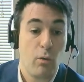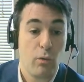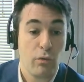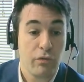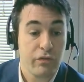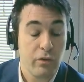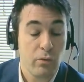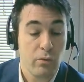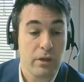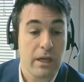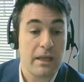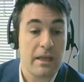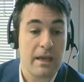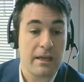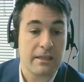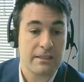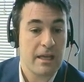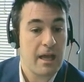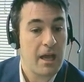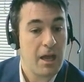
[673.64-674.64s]
Also,
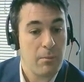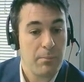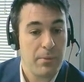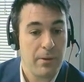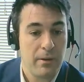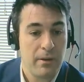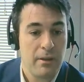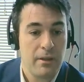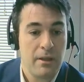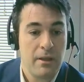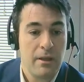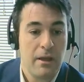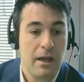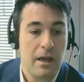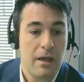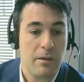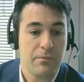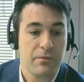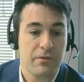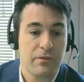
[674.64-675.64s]
Gaia-X
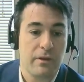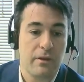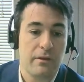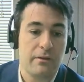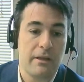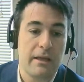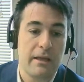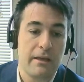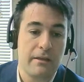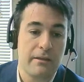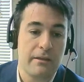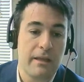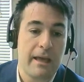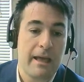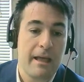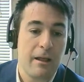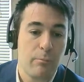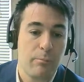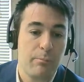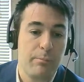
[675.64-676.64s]
Hubs, they
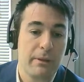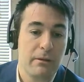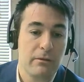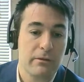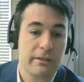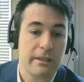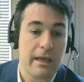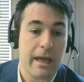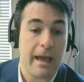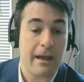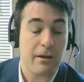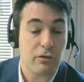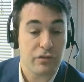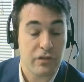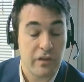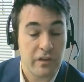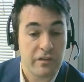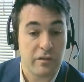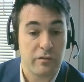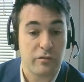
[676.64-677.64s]
help build
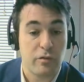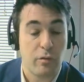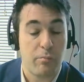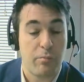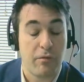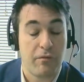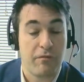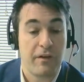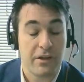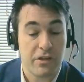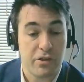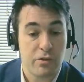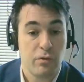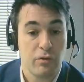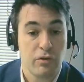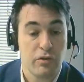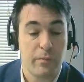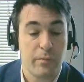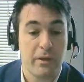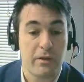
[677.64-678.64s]
ecosystems of
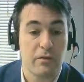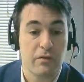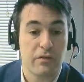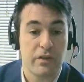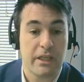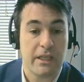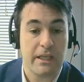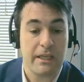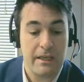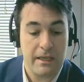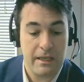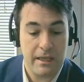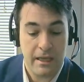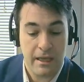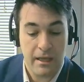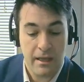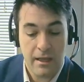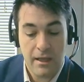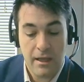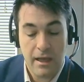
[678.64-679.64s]
professionals, because the
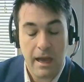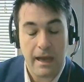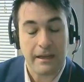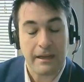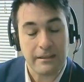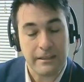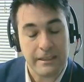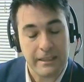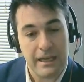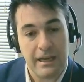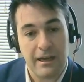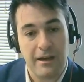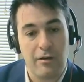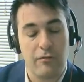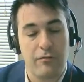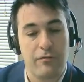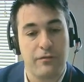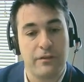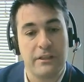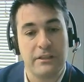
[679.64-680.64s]
key idea
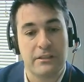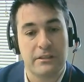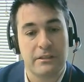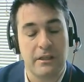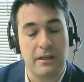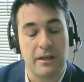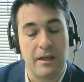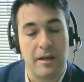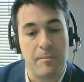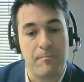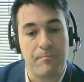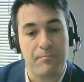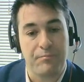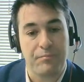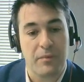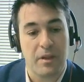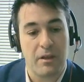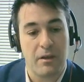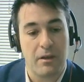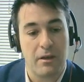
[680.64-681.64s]
of
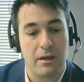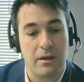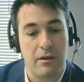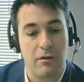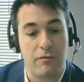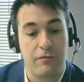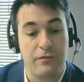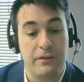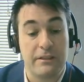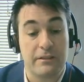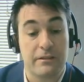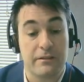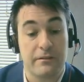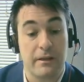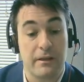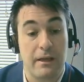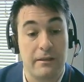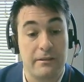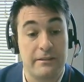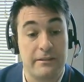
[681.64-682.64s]

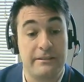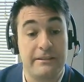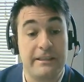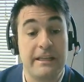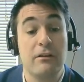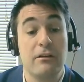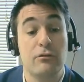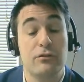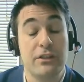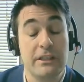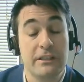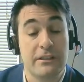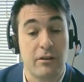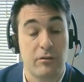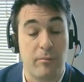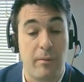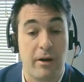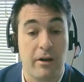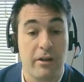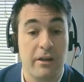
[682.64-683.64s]
this single
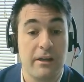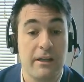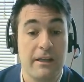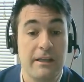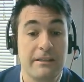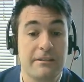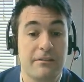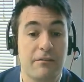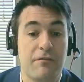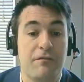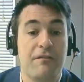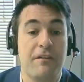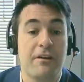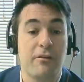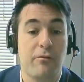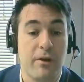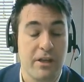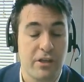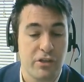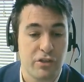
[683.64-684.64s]
digital market is
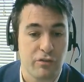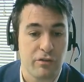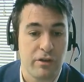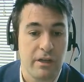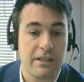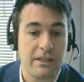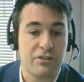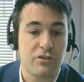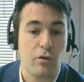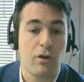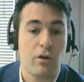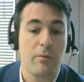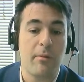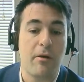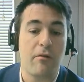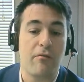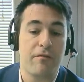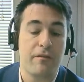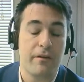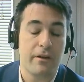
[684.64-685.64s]
federation. It's all
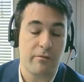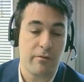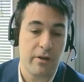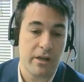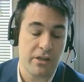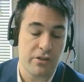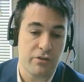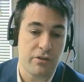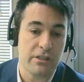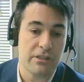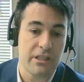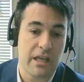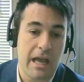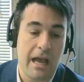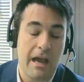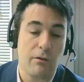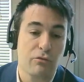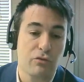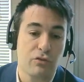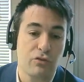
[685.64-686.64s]
about federation. It's
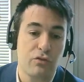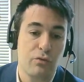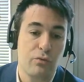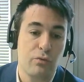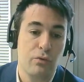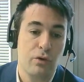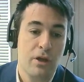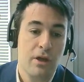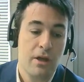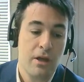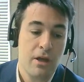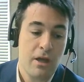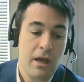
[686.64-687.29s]
how to